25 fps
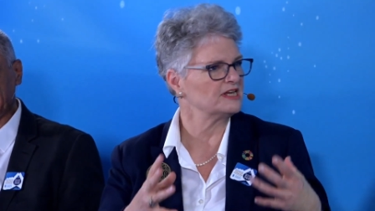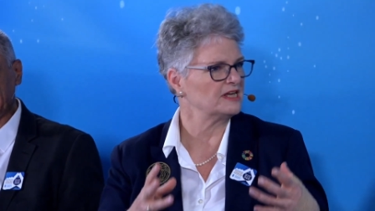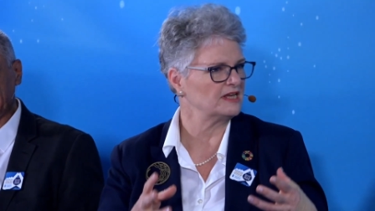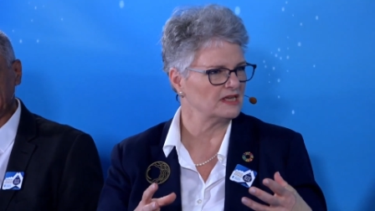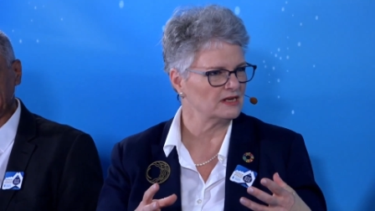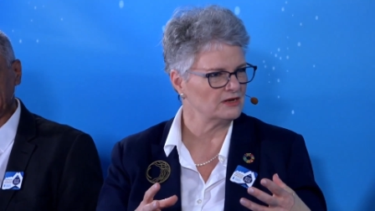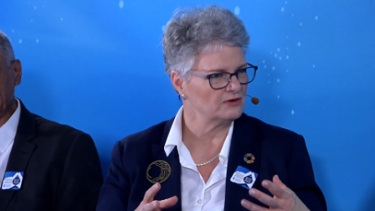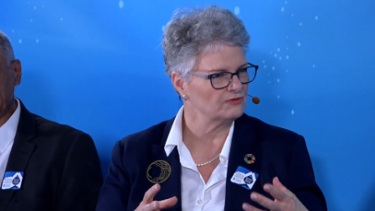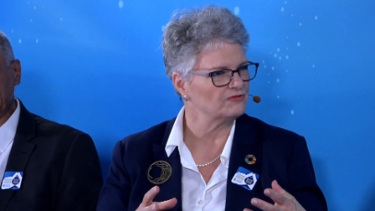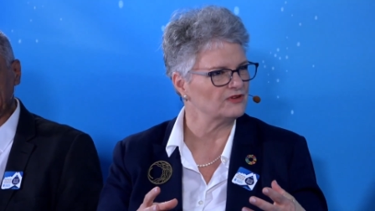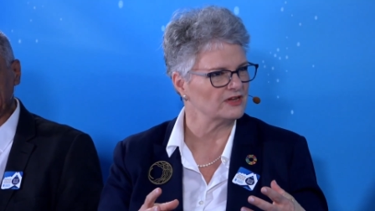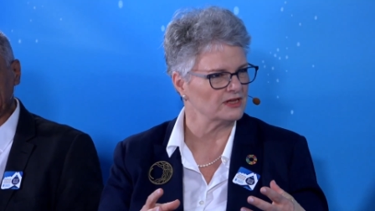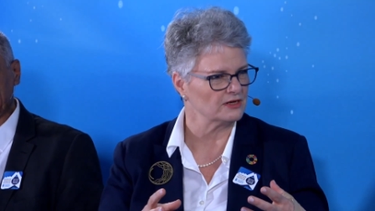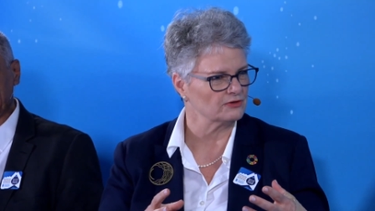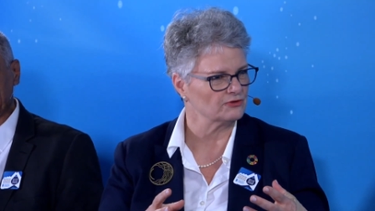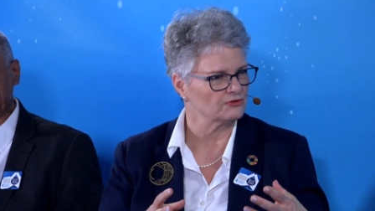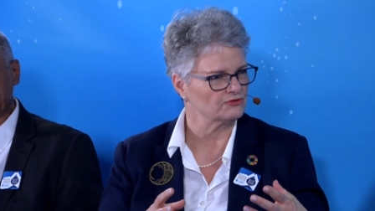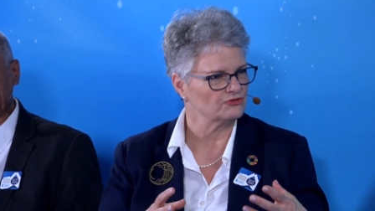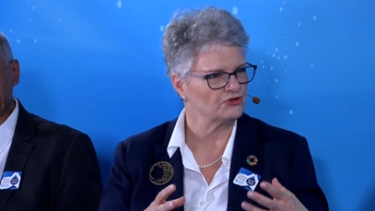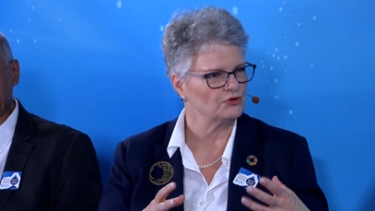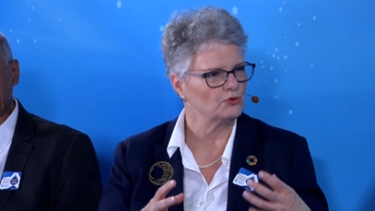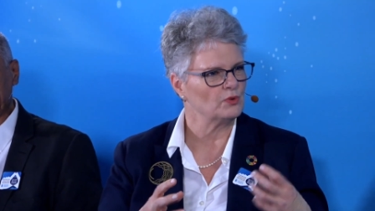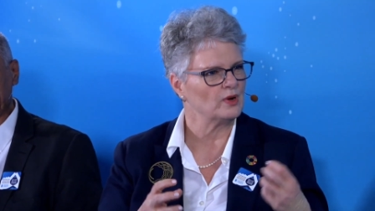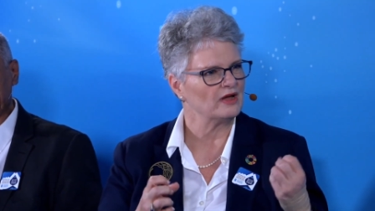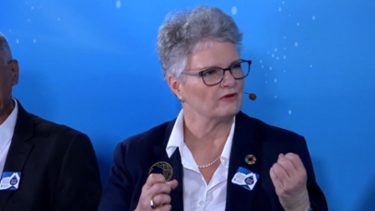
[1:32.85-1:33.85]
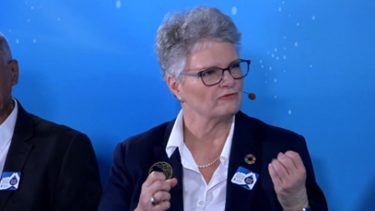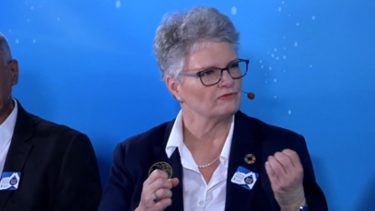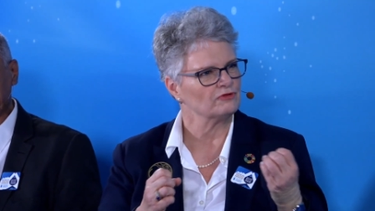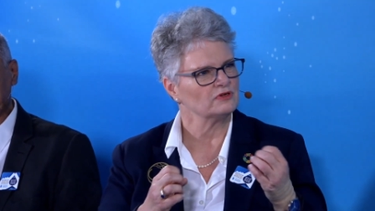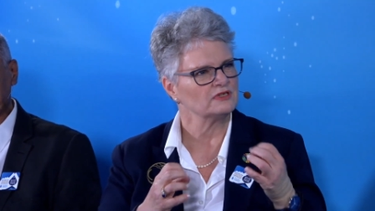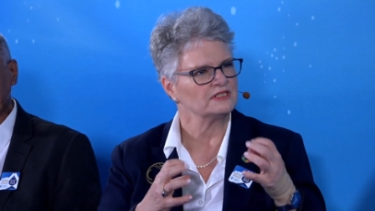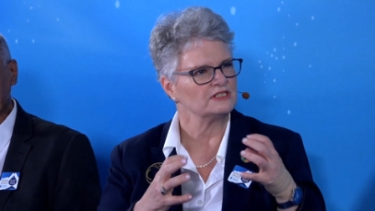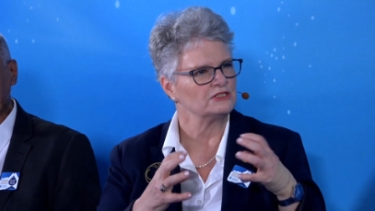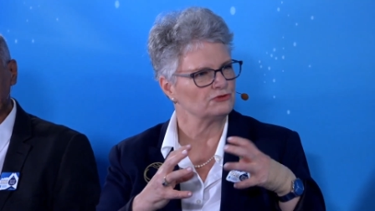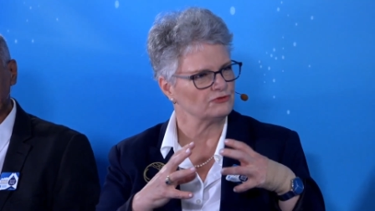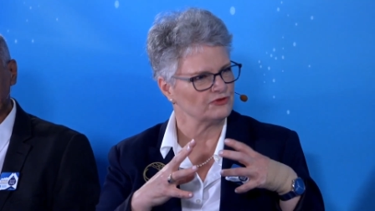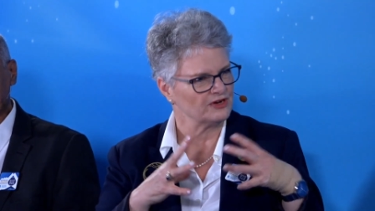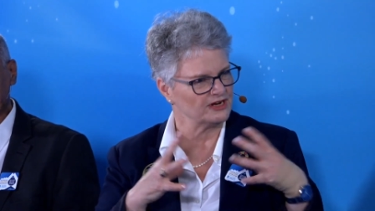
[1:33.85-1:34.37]
to innovators who have
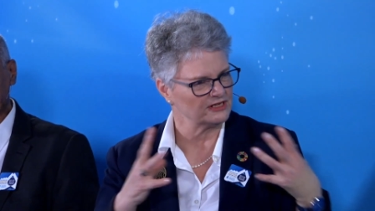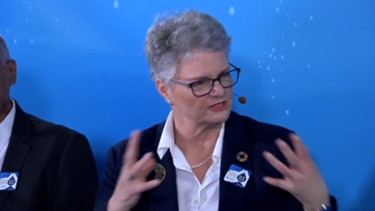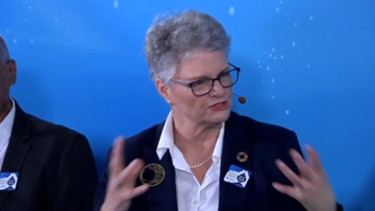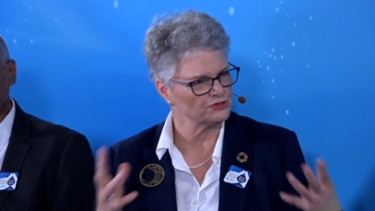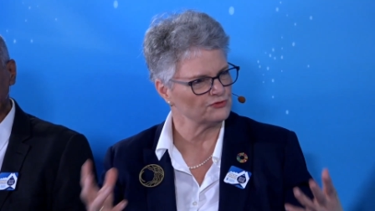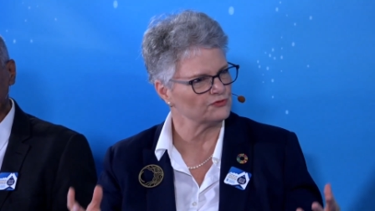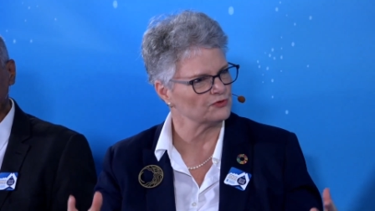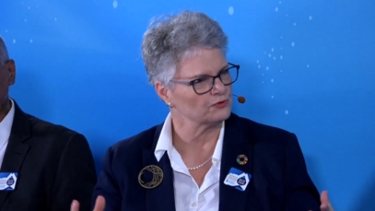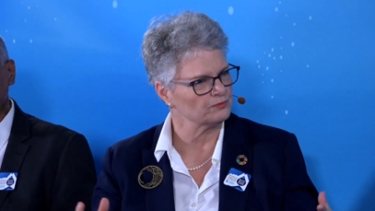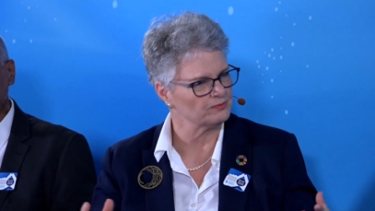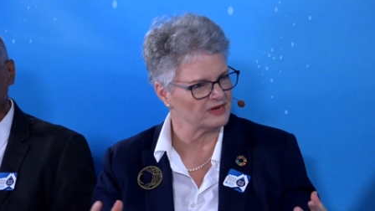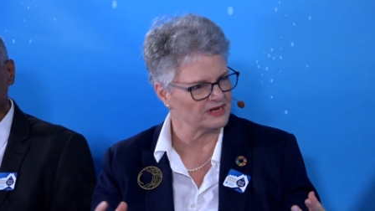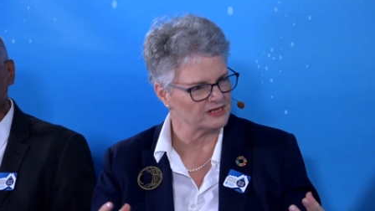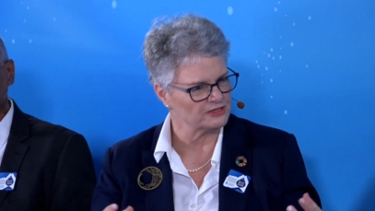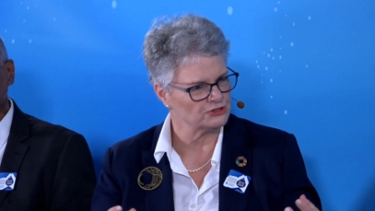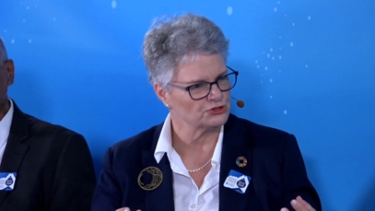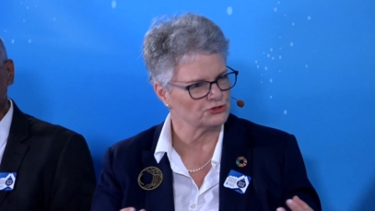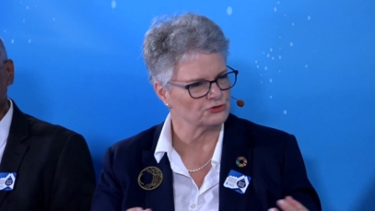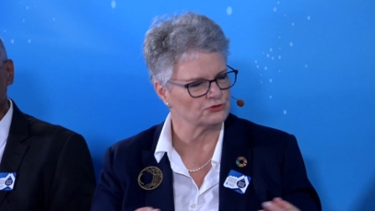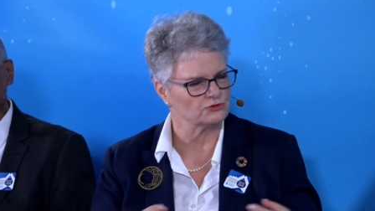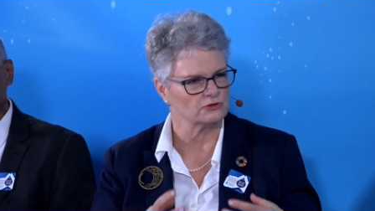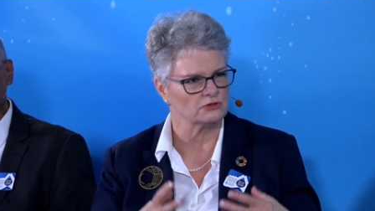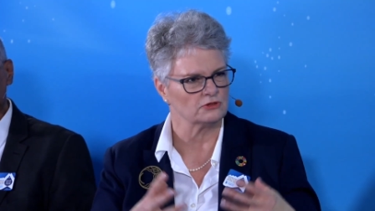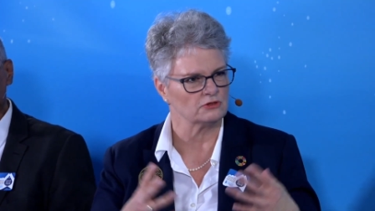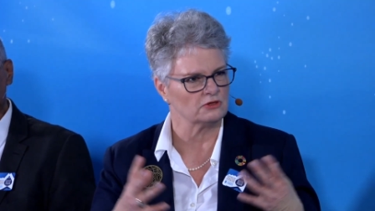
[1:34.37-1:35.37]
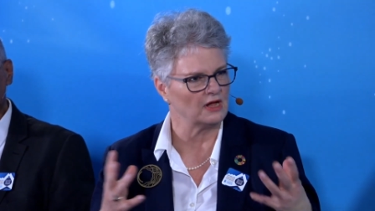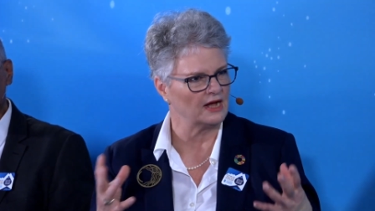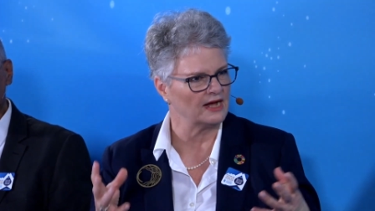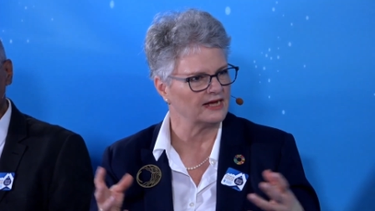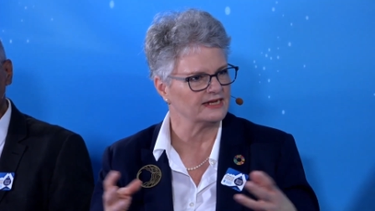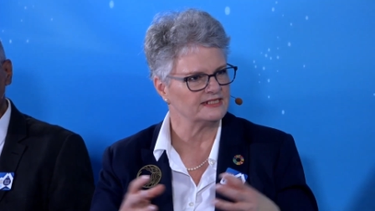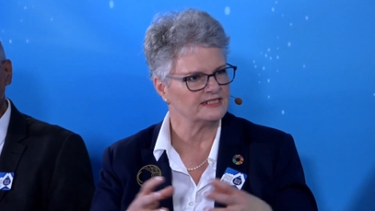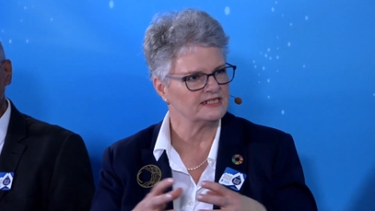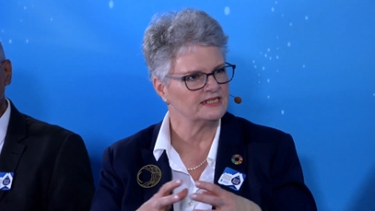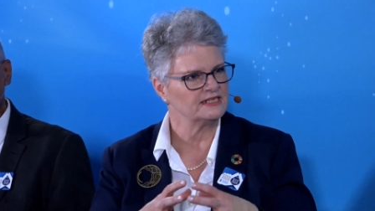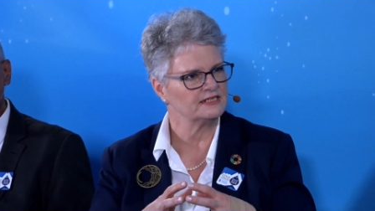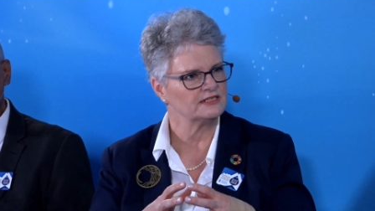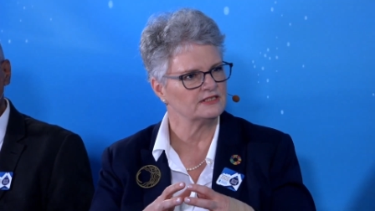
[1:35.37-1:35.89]
really transformational
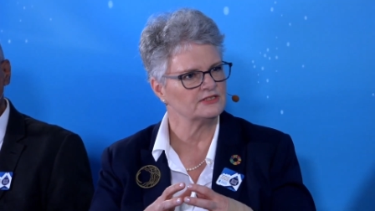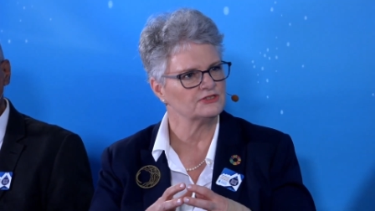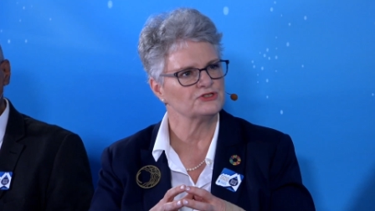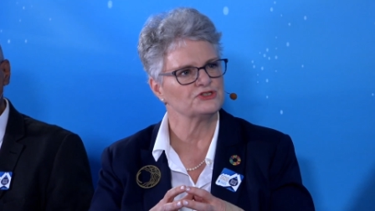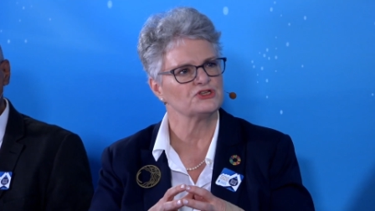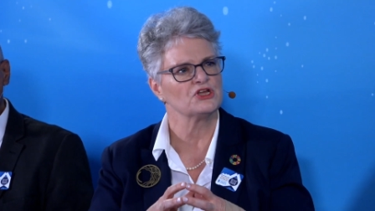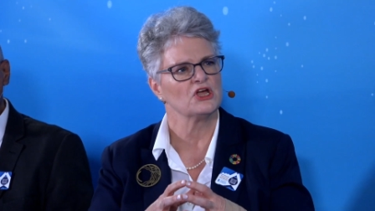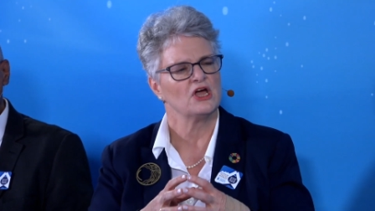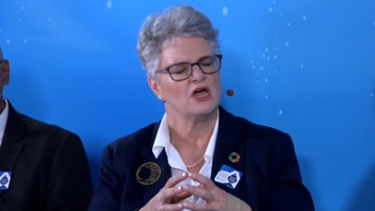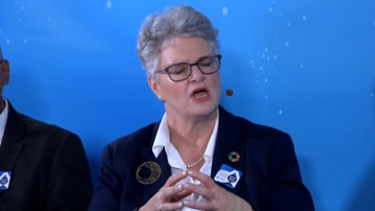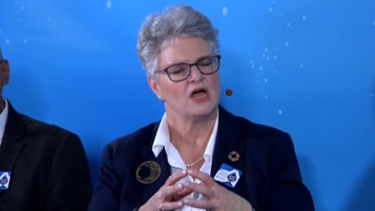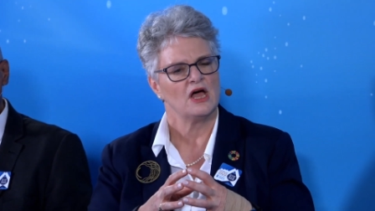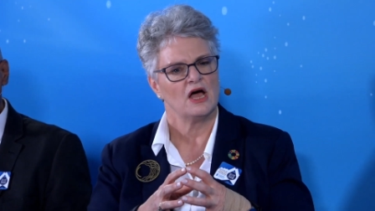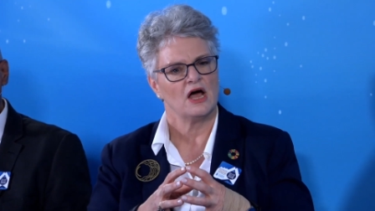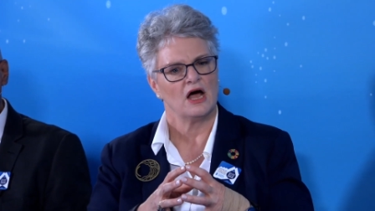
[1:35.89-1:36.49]
ideas